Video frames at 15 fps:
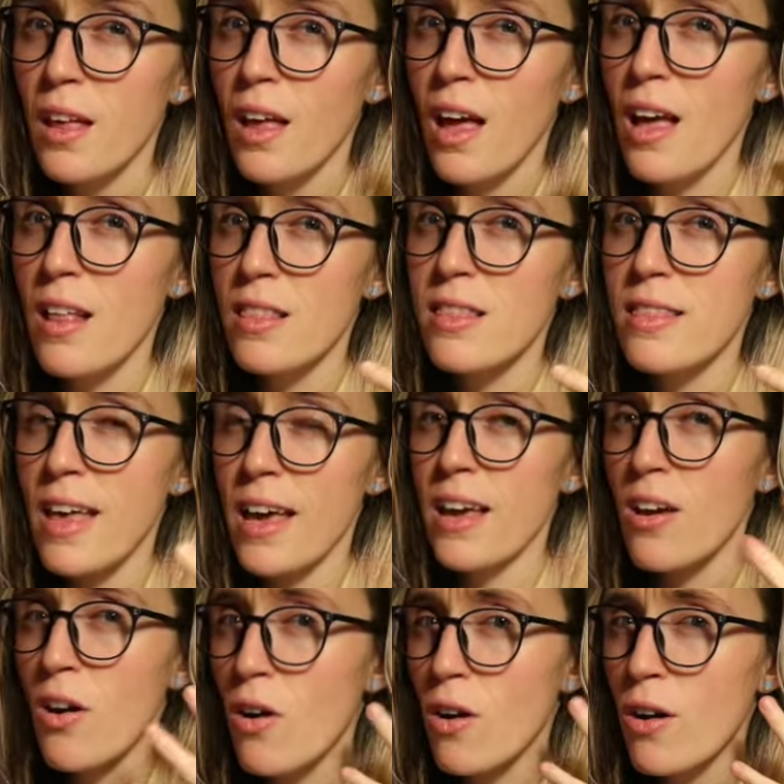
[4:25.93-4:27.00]
and
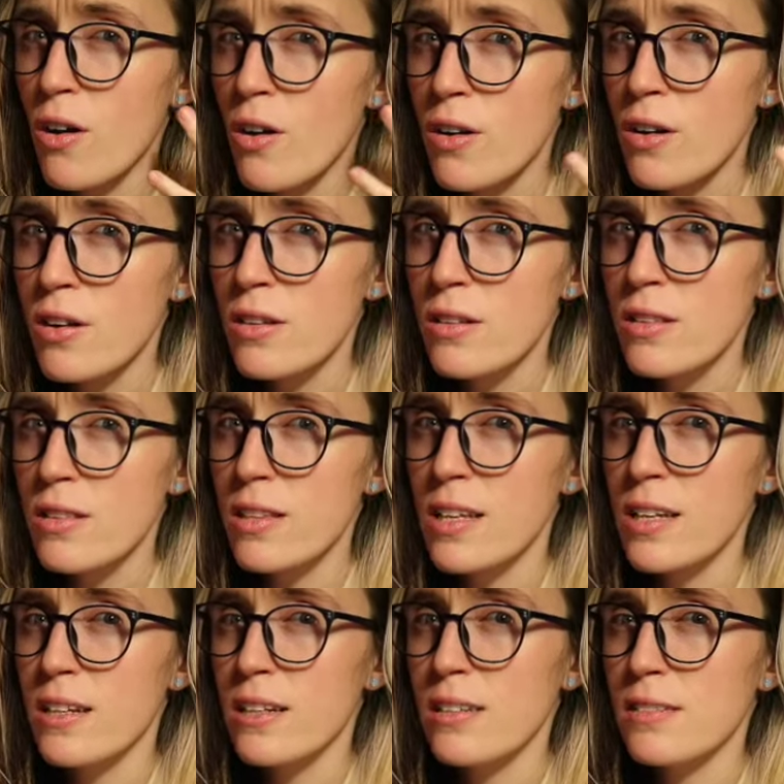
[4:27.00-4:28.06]
they are
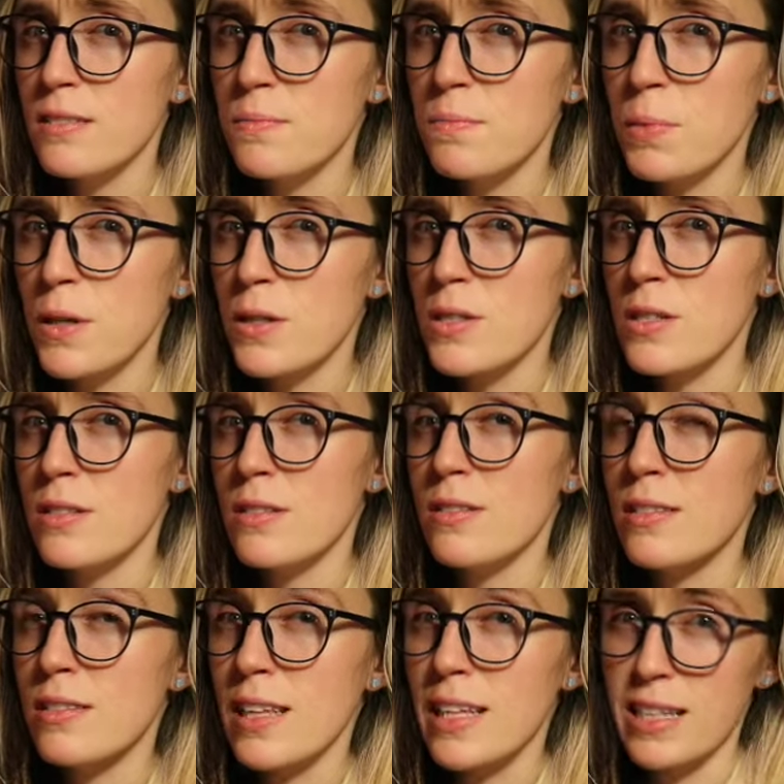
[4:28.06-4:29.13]
the person
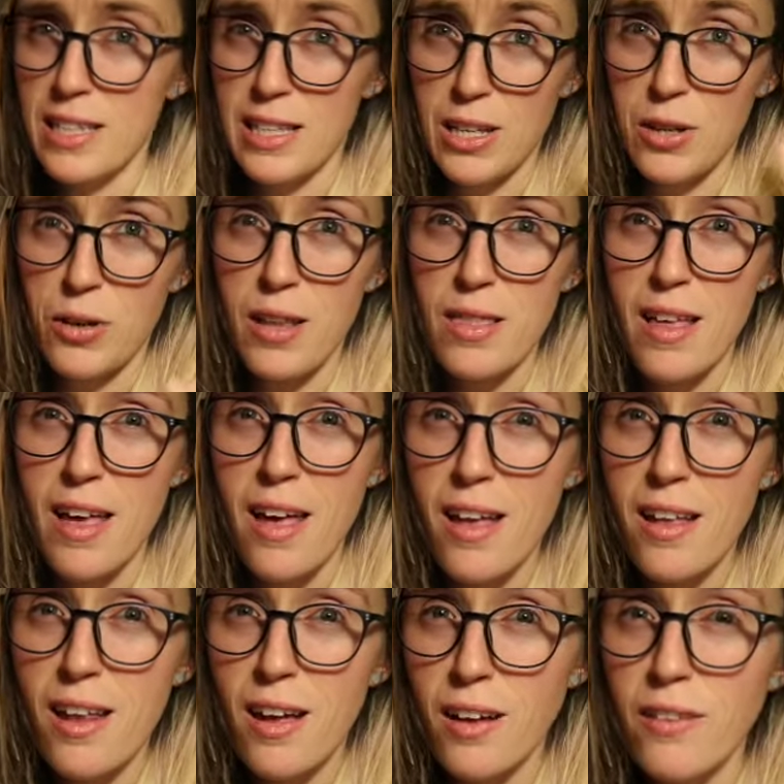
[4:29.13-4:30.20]
like that you're in the
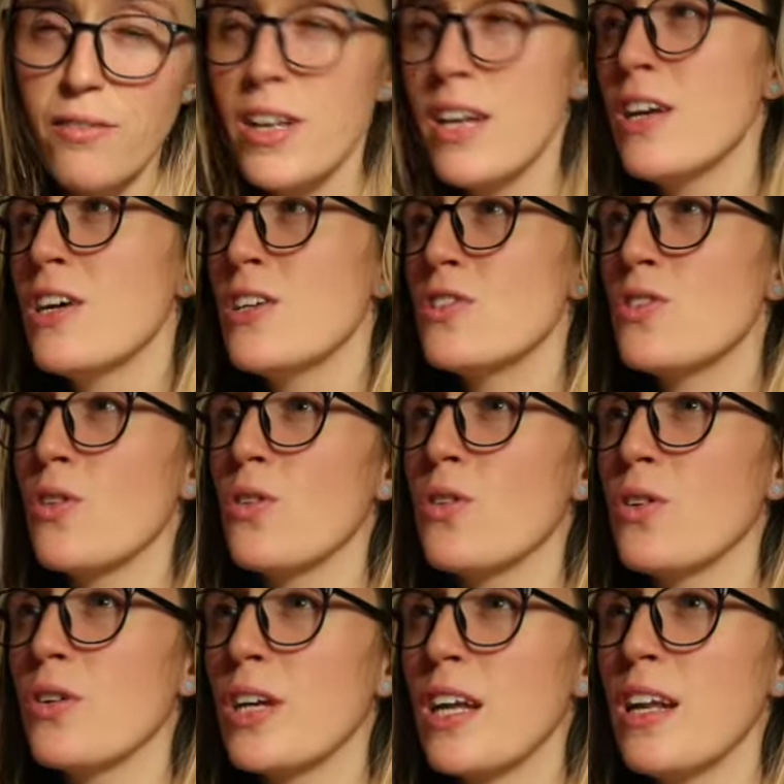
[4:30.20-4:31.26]
head of so
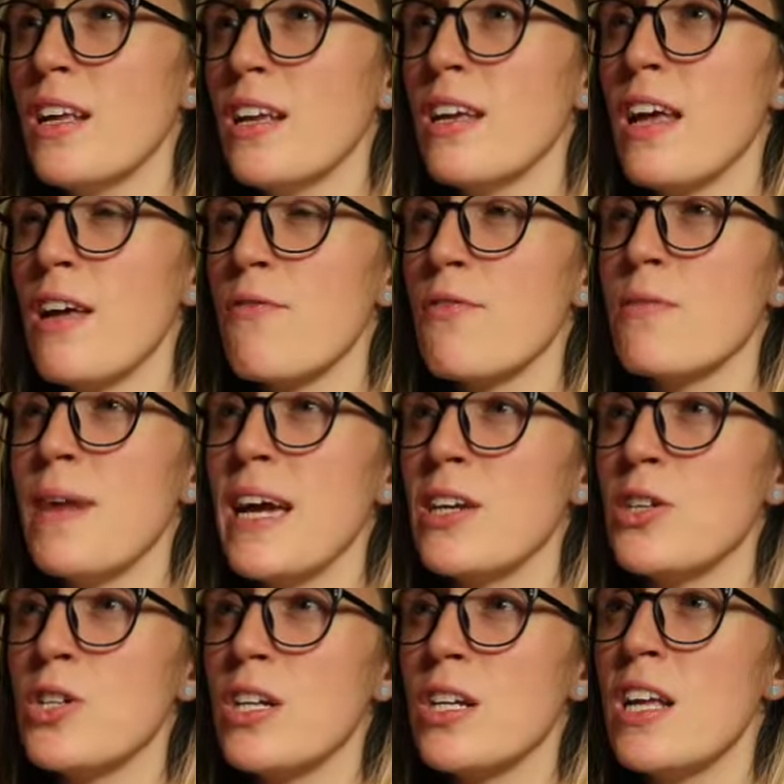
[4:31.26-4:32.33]
you're getting
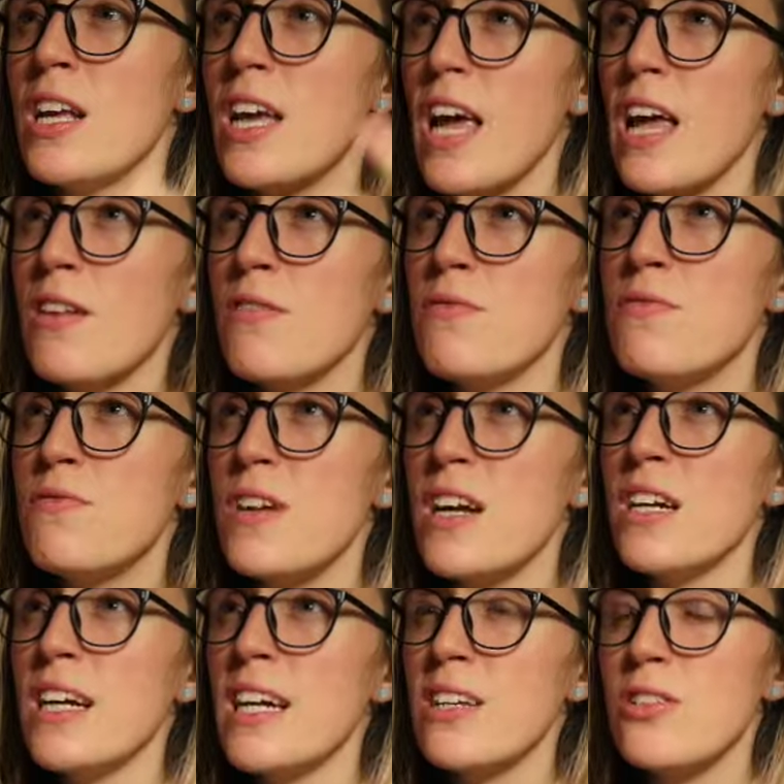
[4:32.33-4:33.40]
information in
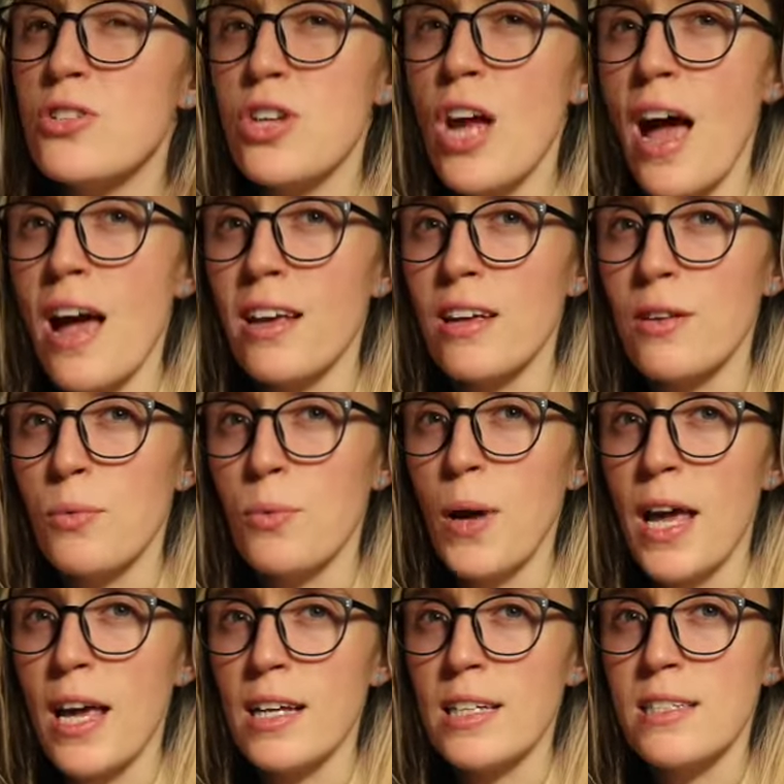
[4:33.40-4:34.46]
very jagged
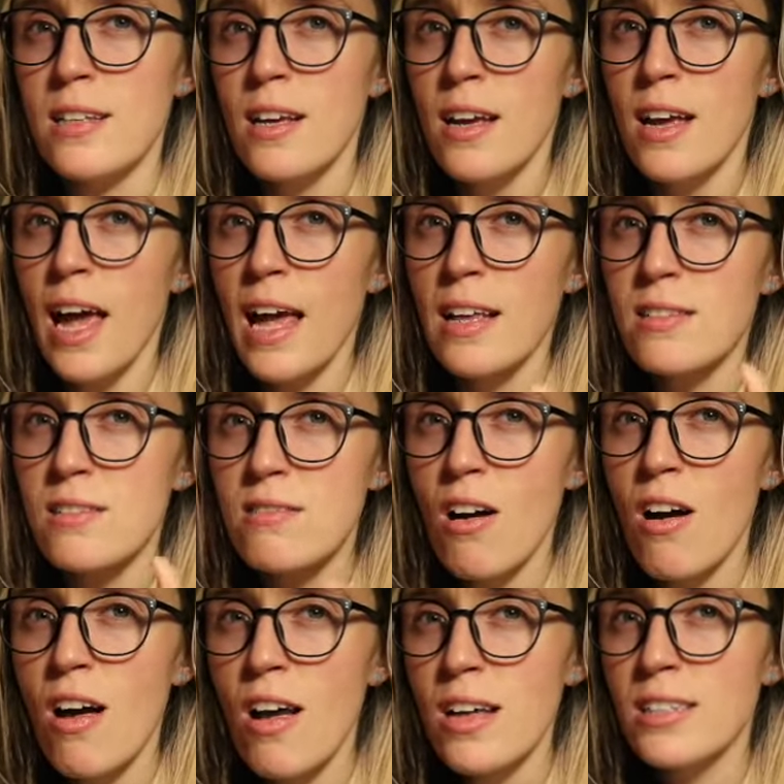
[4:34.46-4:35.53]
ways it's
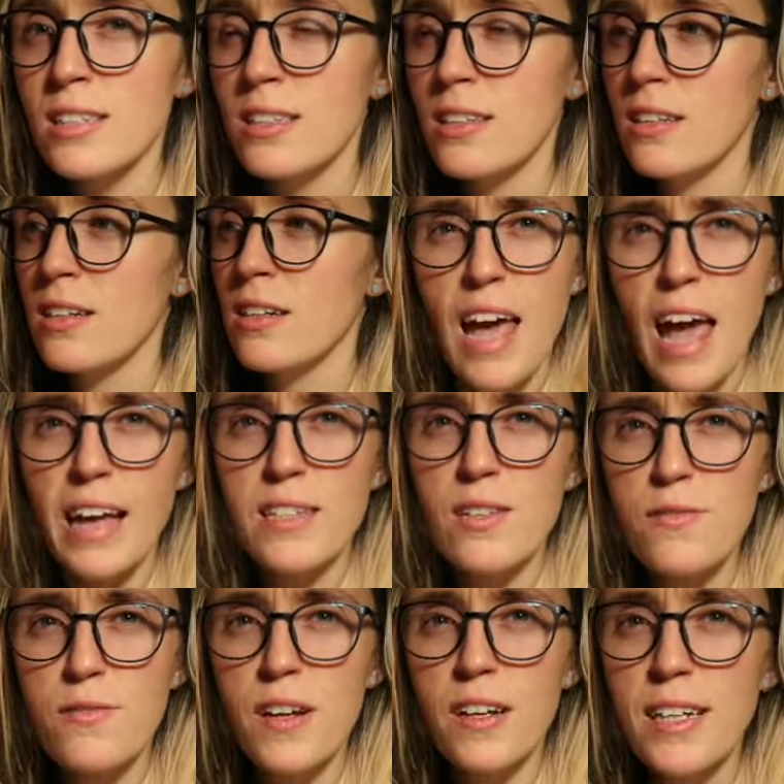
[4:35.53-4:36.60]
not it's a
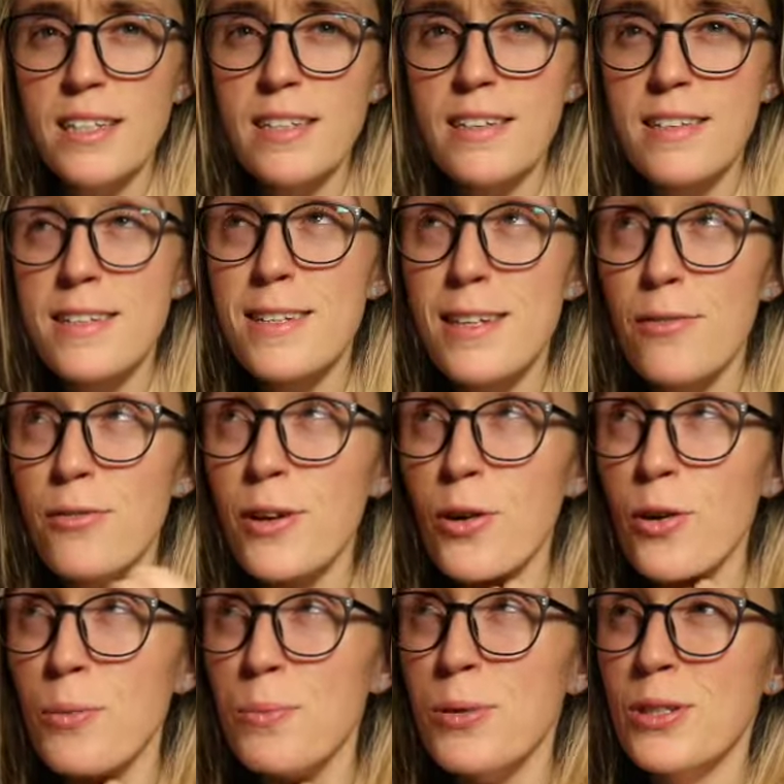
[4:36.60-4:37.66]
very
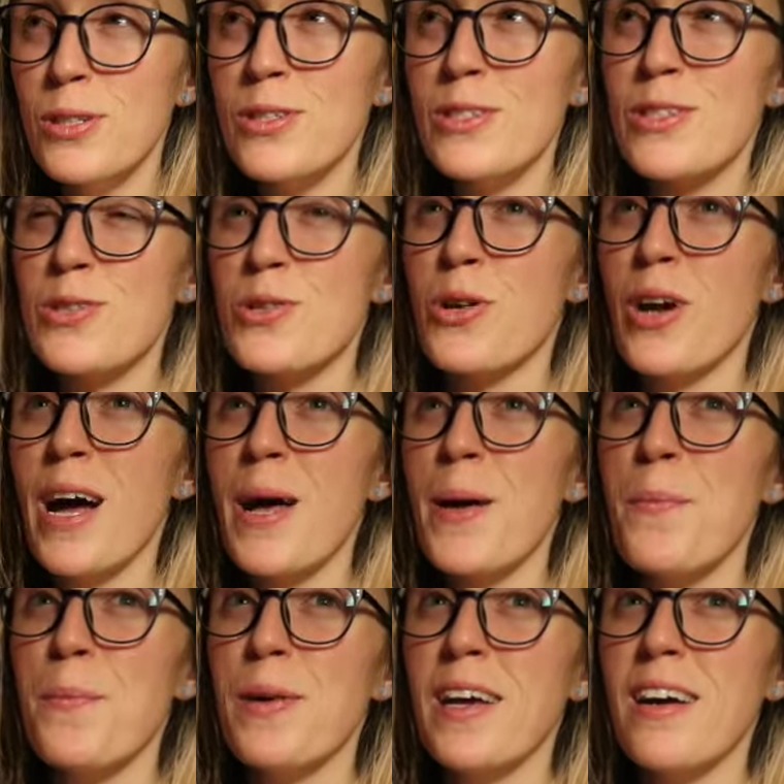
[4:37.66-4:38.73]
difficult book to describe
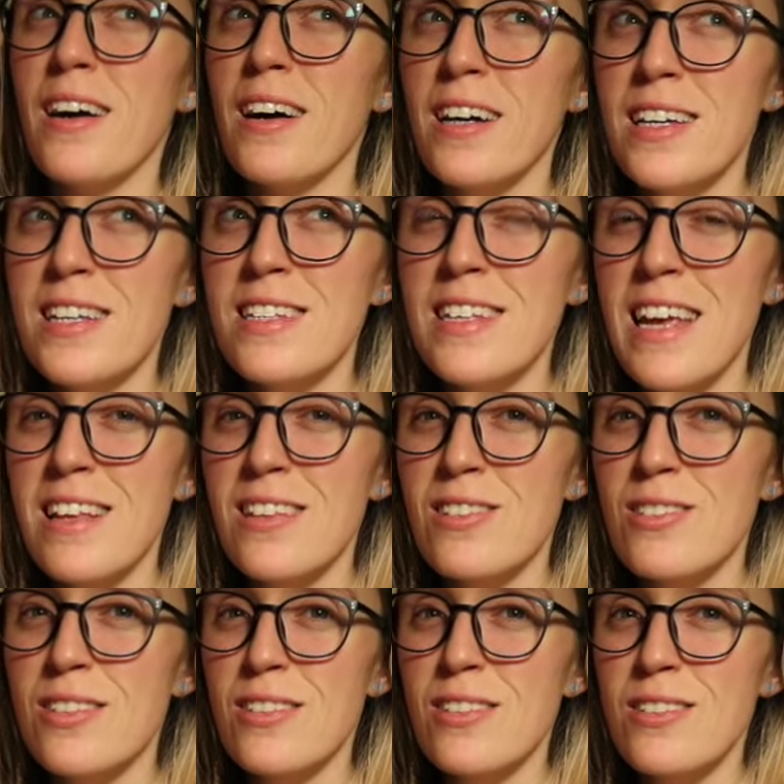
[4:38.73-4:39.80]
because
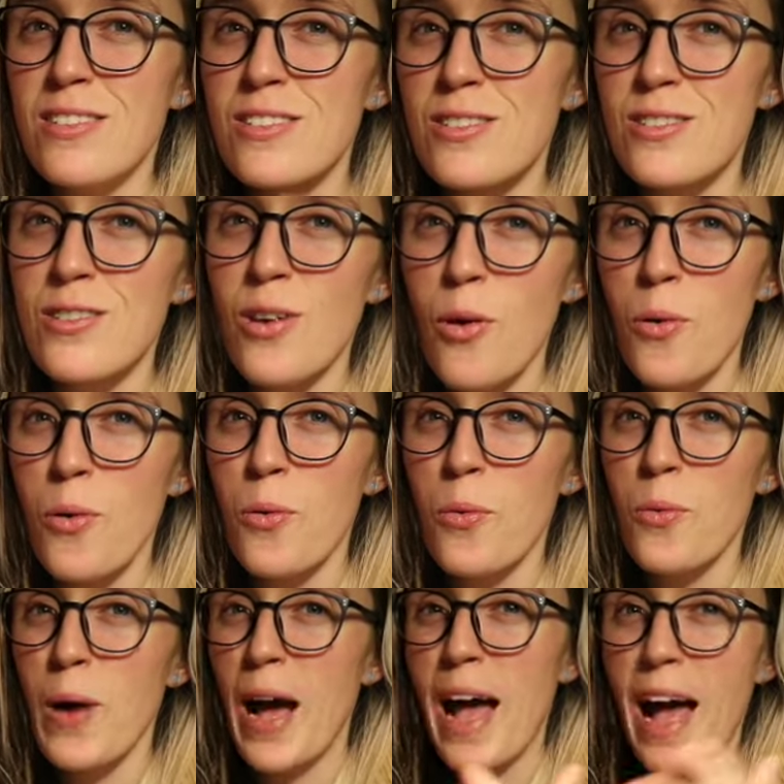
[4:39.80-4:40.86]
it's
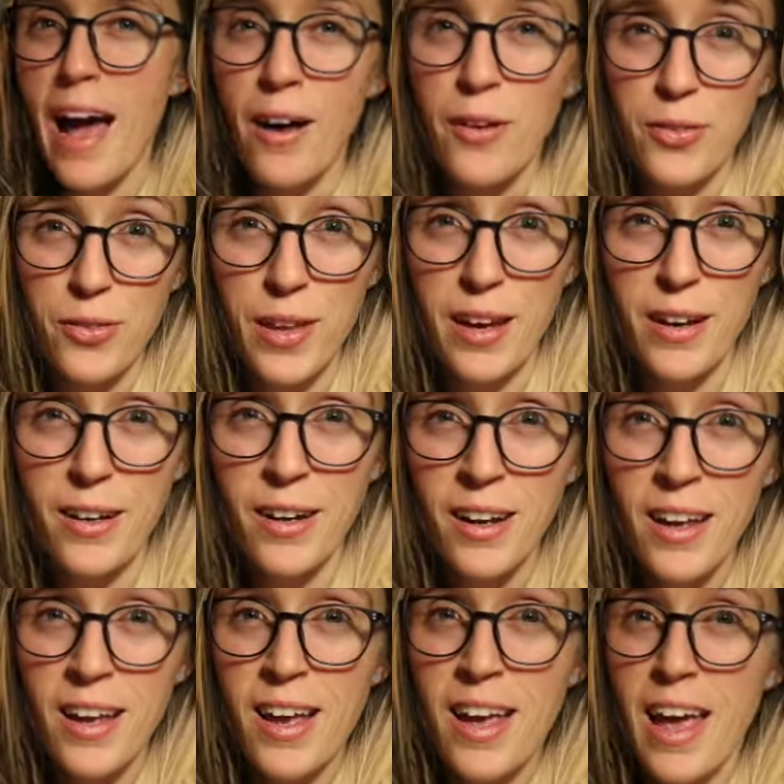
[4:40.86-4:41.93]
so out there
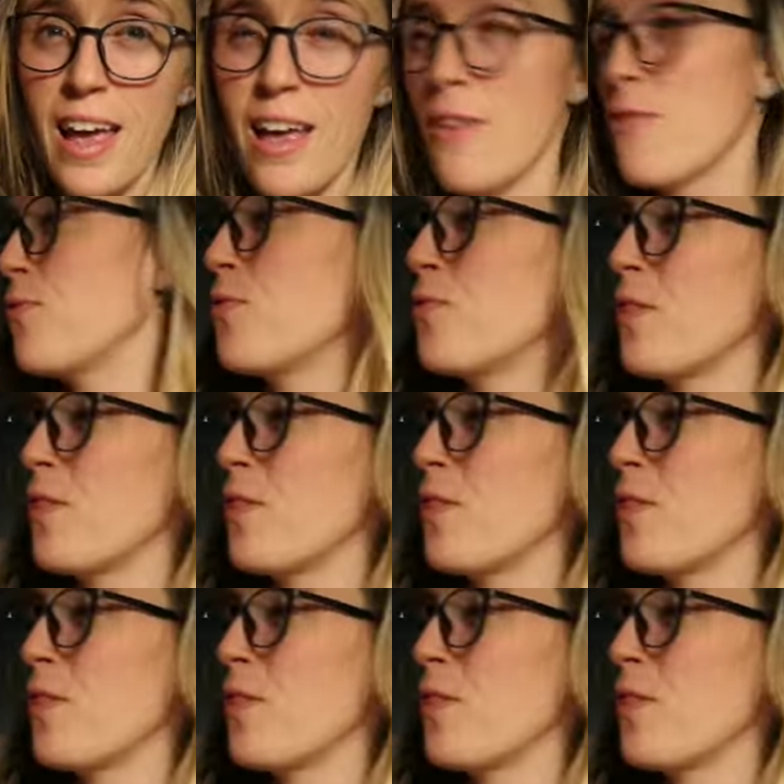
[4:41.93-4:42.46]
if